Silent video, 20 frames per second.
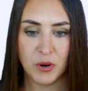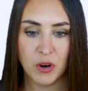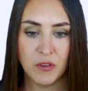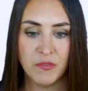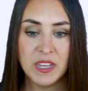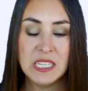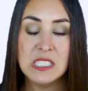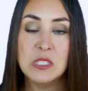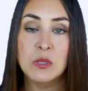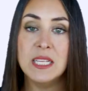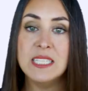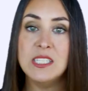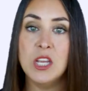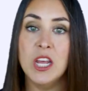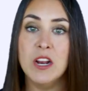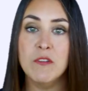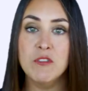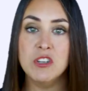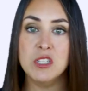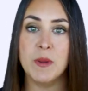Perfect, so let's
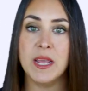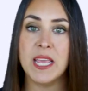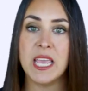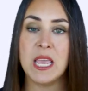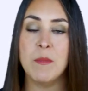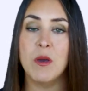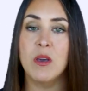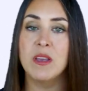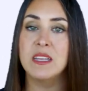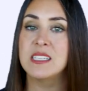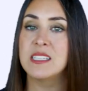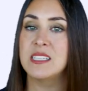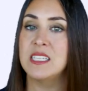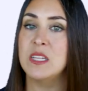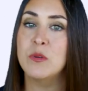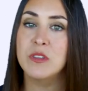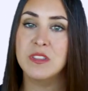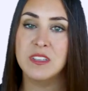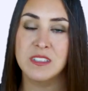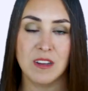head over to my email and
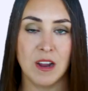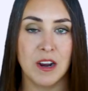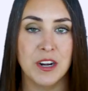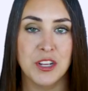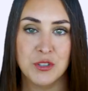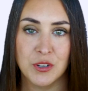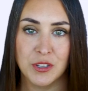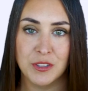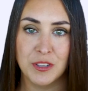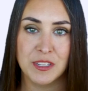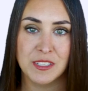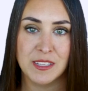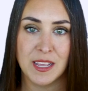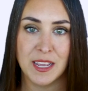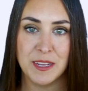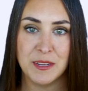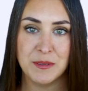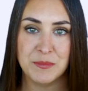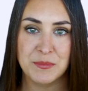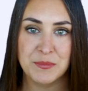see what this audit trail looks
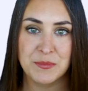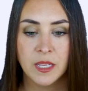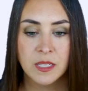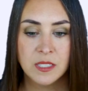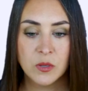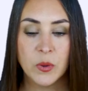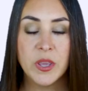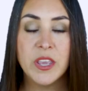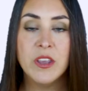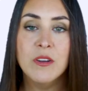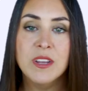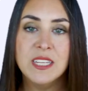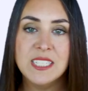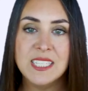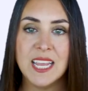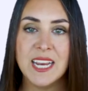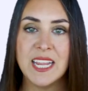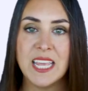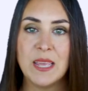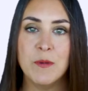like. So here
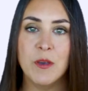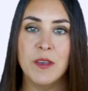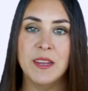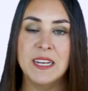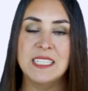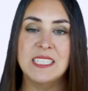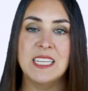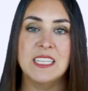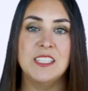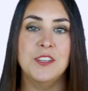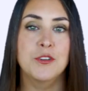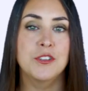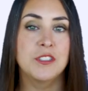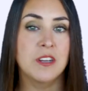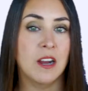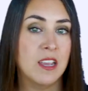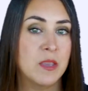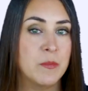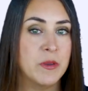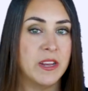is that email and it says your
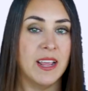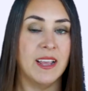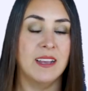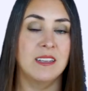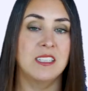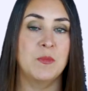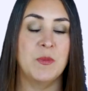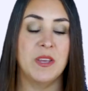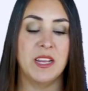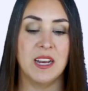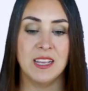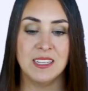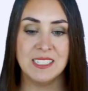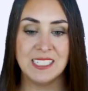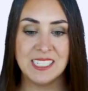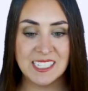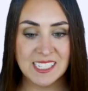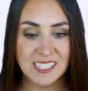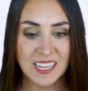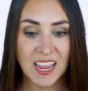document has been
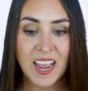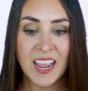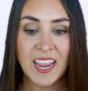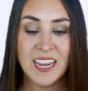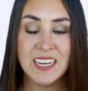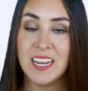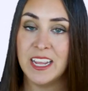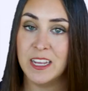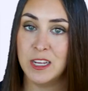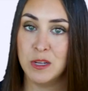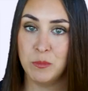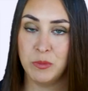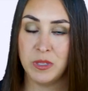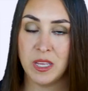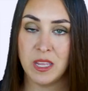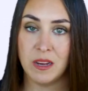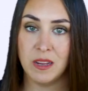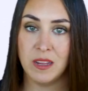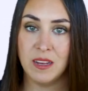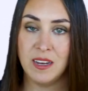signed and
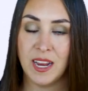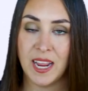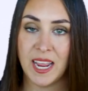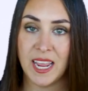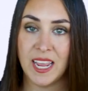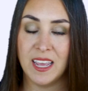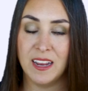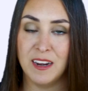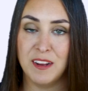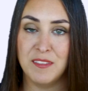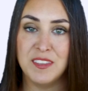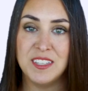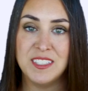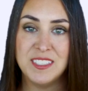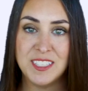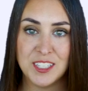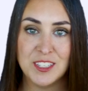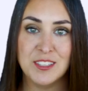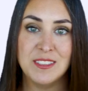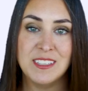completed and the
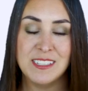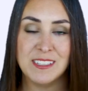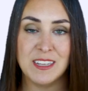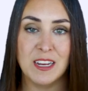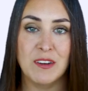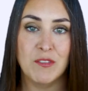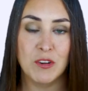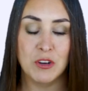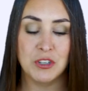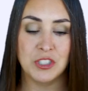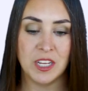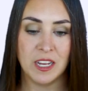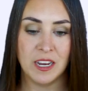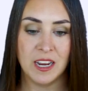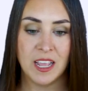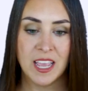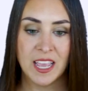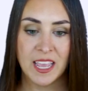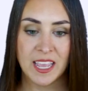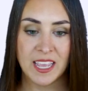digitally signed
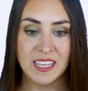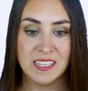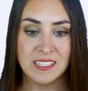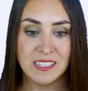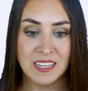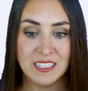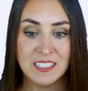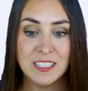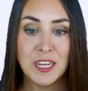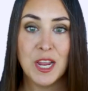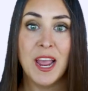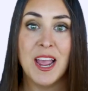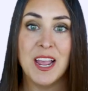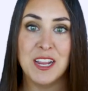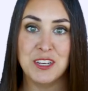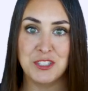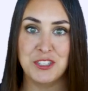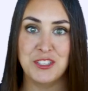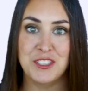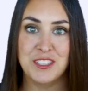version is
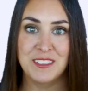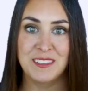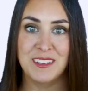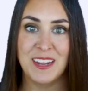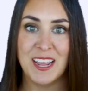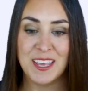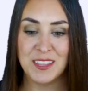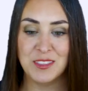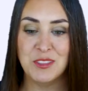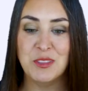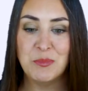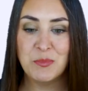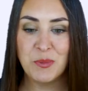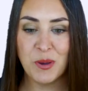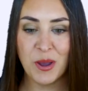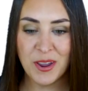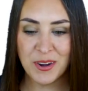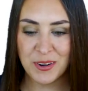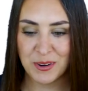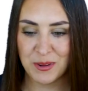attached at the
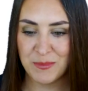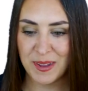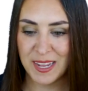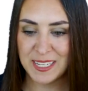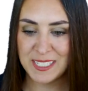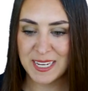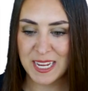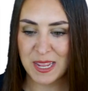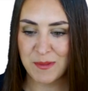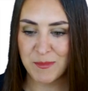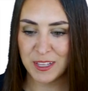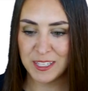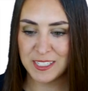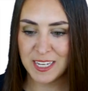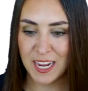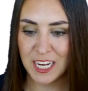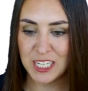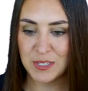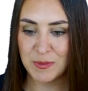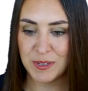bottom as an email
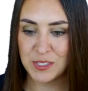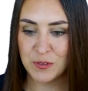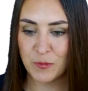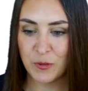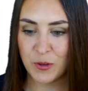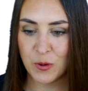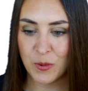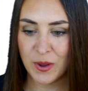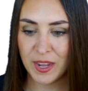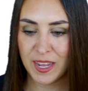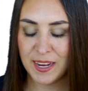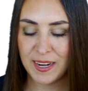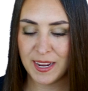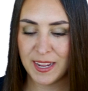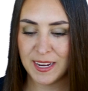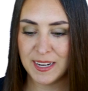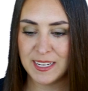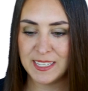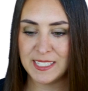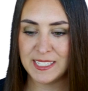attachment. So we go ahead
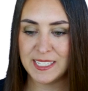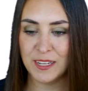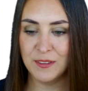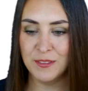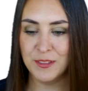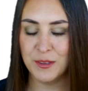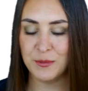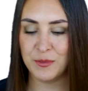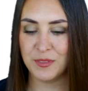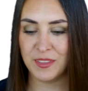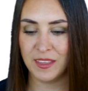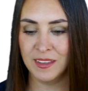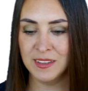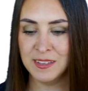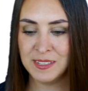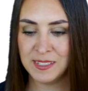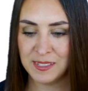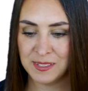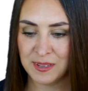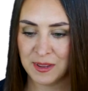and download
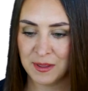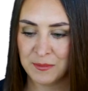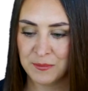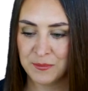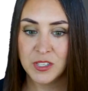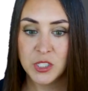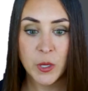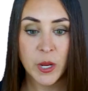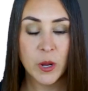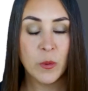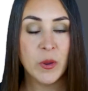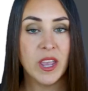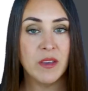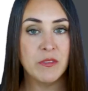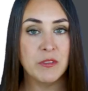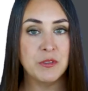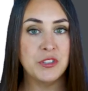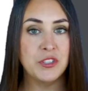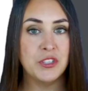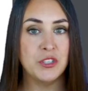this. And so here we
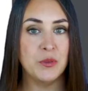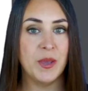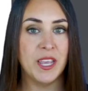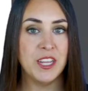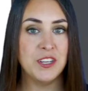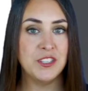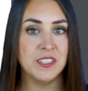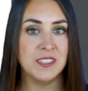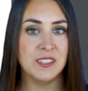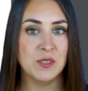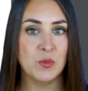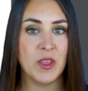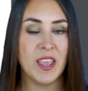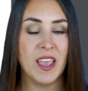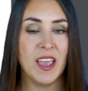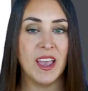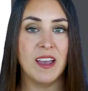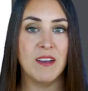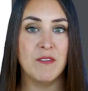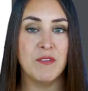have those two pages. We
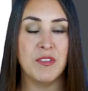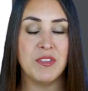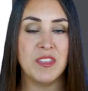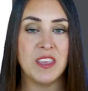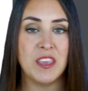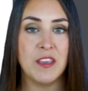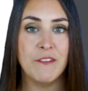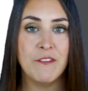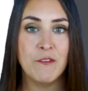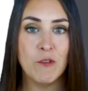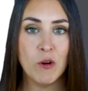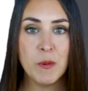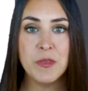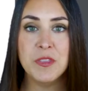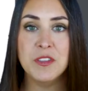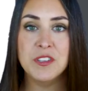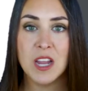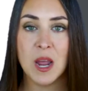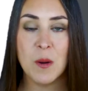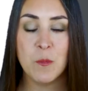have the form
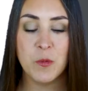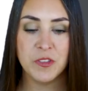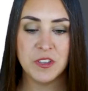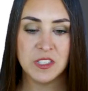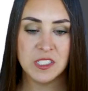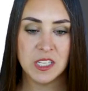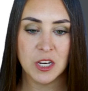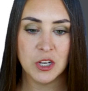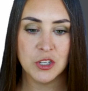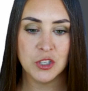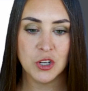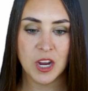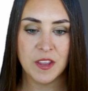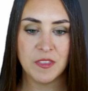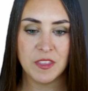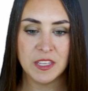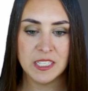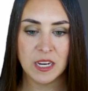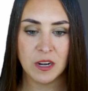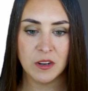at the top with the signature
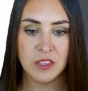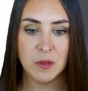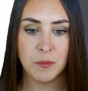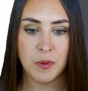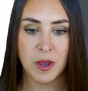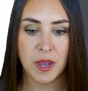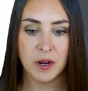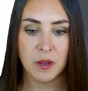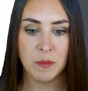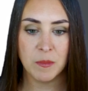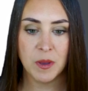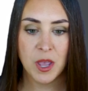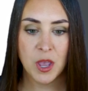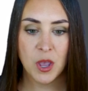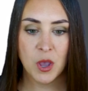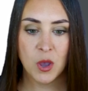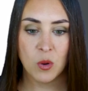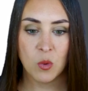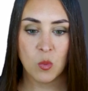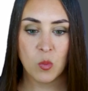and then down at the bottom,
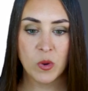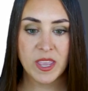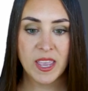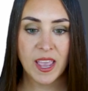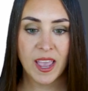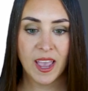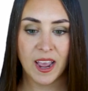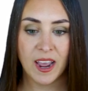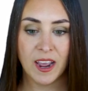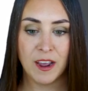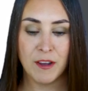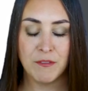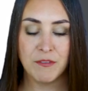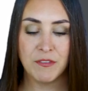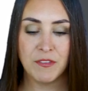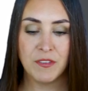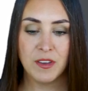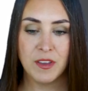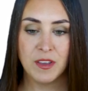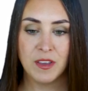we
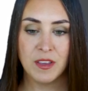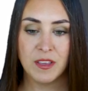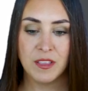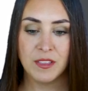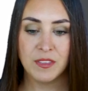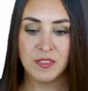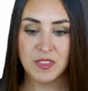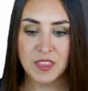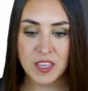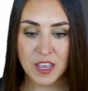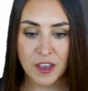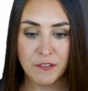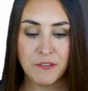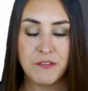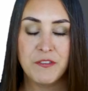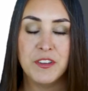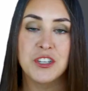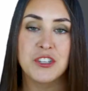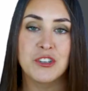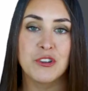have the
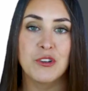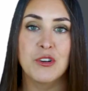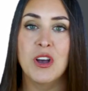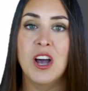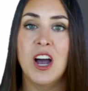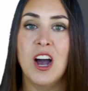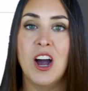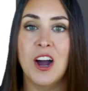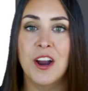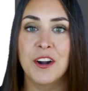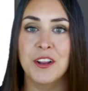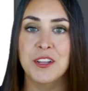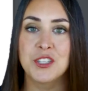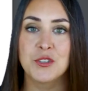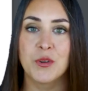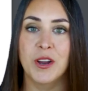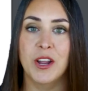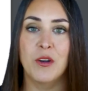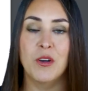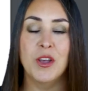official audit
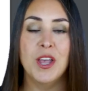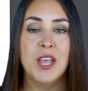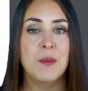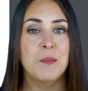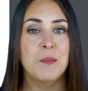trail.